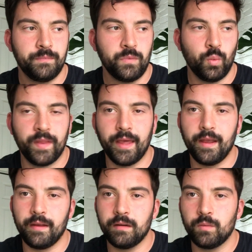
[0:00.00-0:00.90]
when
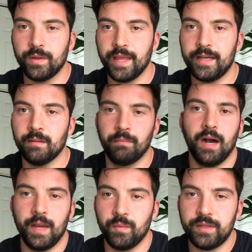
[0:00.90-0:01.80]
they
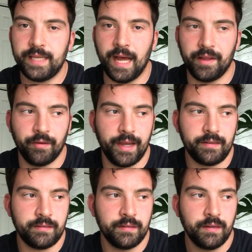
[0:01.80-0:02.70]
combine with
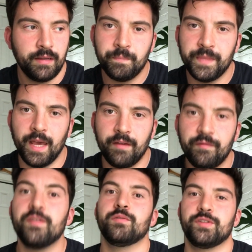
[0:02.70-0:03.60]
Calyrex, they
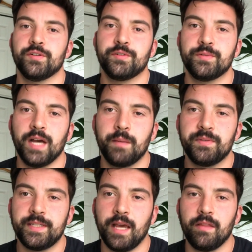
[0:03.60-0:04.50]
fuse their two types
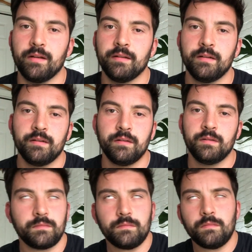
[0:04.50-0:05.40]
together.
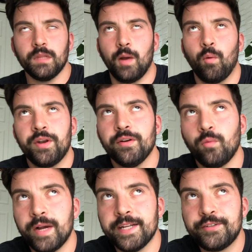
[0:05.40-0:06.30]
I wonder
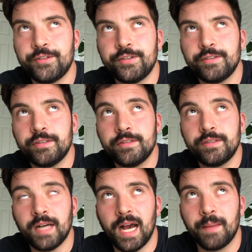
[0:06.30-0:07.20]
which
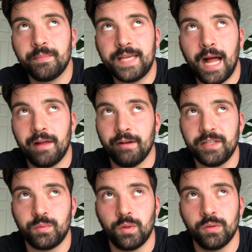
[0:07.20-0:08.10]
type
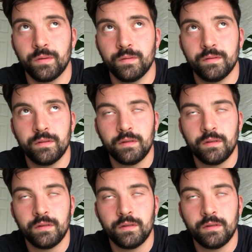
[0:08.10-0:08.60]
Calyrex will lose,